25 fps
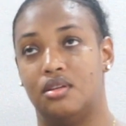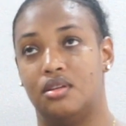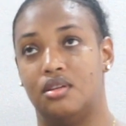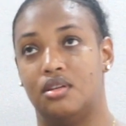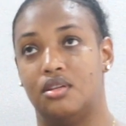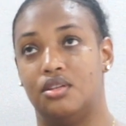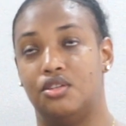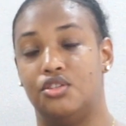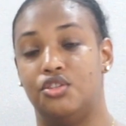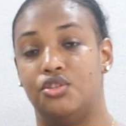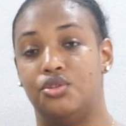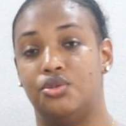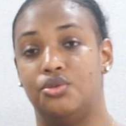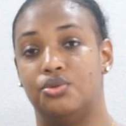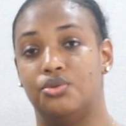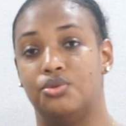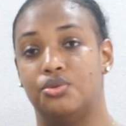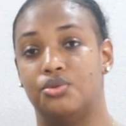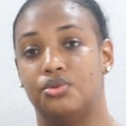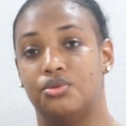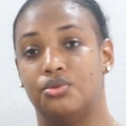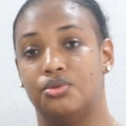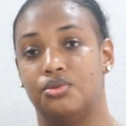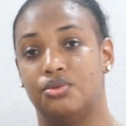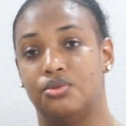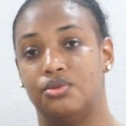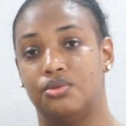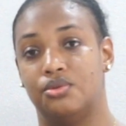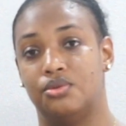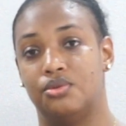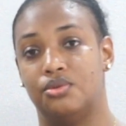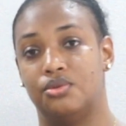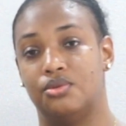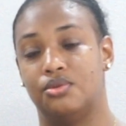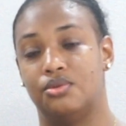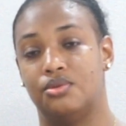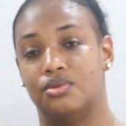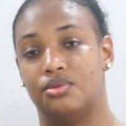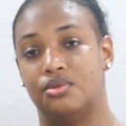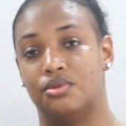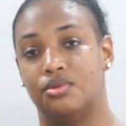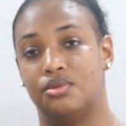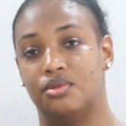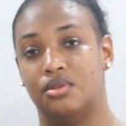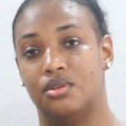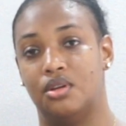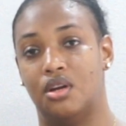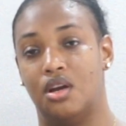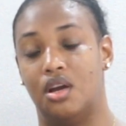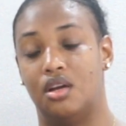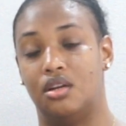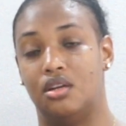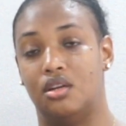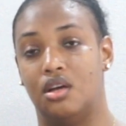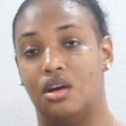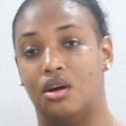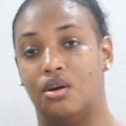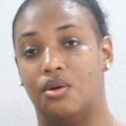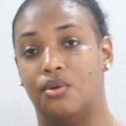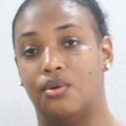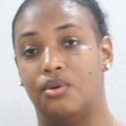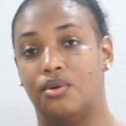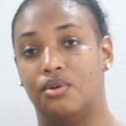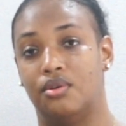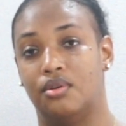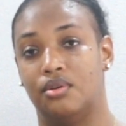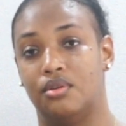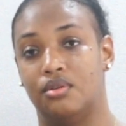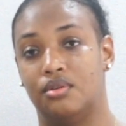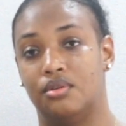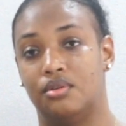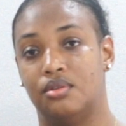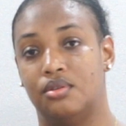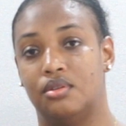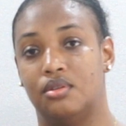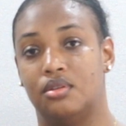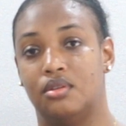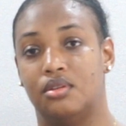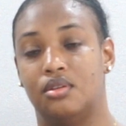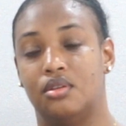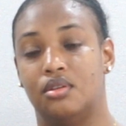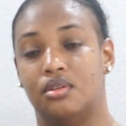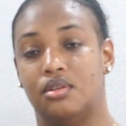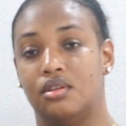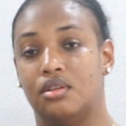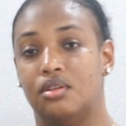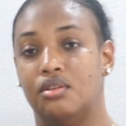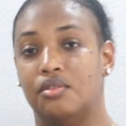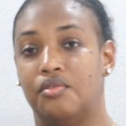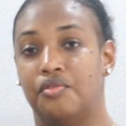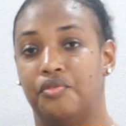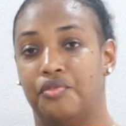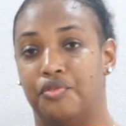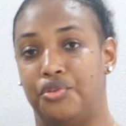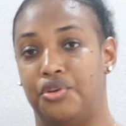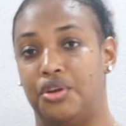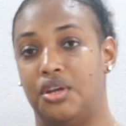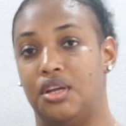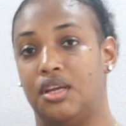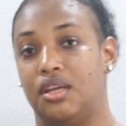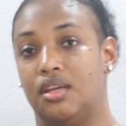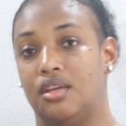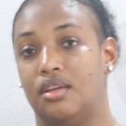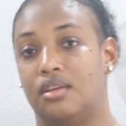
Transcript: and you are now free.